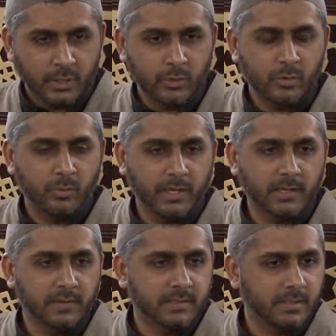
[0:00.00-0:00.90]
You would
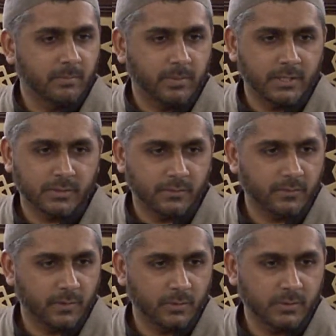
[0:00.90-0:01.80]
wear the simplest of
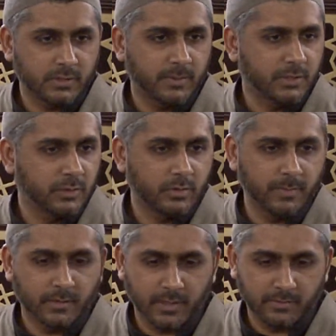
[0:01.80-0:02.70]
clothes, but you would
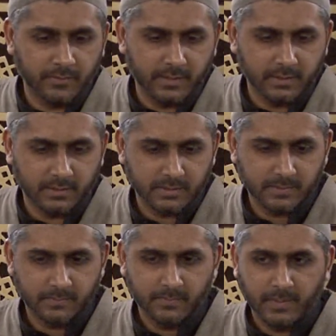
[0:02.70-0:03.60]
be confident
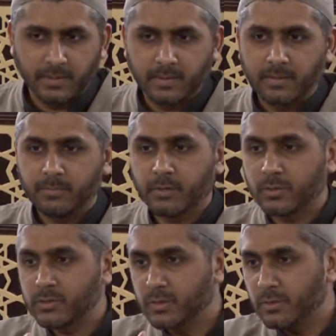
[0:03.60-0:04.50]

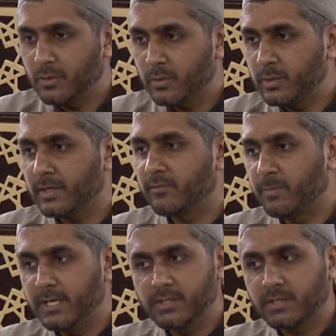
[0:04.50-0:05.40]
because you know you have
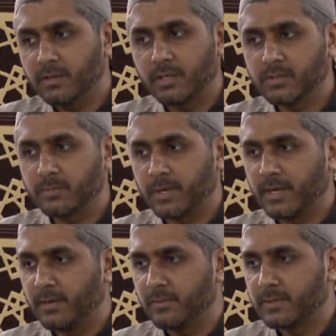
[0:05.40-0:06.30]
pleased Allah
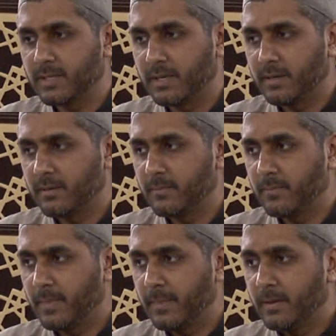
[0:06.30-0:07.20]
subhanahu wa ta'ala.
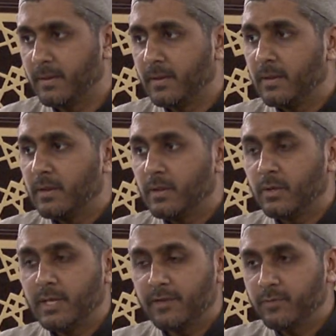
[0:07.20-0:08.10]

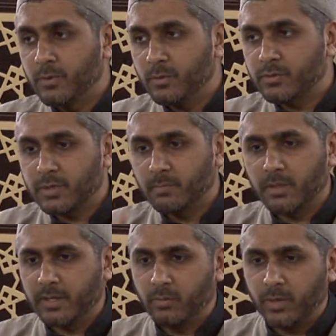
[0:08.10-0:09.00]
You'd have no trouble
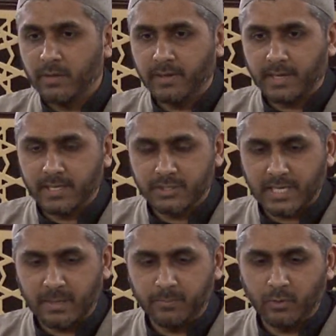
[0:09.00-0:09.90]
in wearing
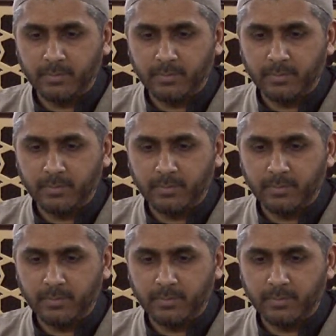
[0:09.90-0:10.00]
hijab no